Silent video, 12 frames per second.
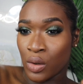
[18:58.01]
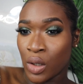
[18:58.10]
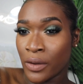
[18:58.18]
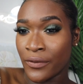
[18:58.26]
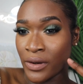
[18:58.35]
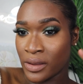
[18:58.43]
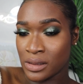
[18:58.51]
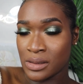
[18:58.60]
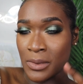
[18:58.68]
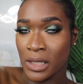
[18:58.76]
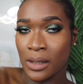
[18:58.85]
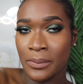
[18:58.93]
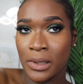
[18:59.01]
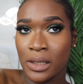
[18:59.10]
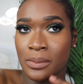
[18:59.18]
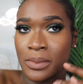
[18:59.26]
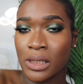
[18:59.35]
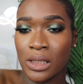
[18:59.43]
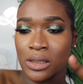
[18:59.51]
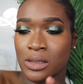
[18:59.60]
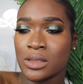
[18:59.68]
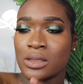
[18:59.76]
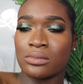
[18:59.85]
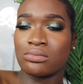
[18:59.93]
for this makeup look
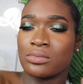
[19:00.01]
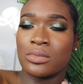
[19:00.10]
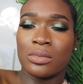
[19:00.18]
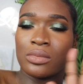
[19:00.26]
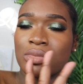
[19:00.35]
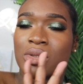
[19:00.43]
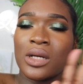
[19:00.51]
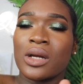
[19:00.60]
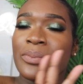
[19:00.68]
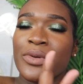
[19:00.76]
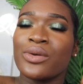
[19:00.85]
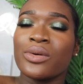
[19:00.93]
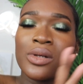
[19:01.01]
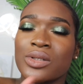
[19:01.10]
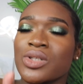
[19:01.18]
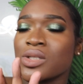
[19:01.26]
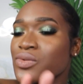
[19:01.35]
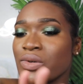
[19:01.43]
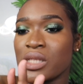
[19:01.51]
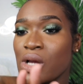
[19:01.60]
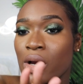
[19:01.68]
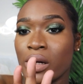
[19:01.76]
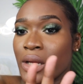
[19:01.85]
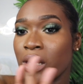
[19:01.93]
because the computer is just
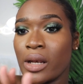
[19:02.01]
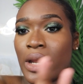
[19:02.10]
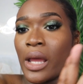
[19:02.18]
retarded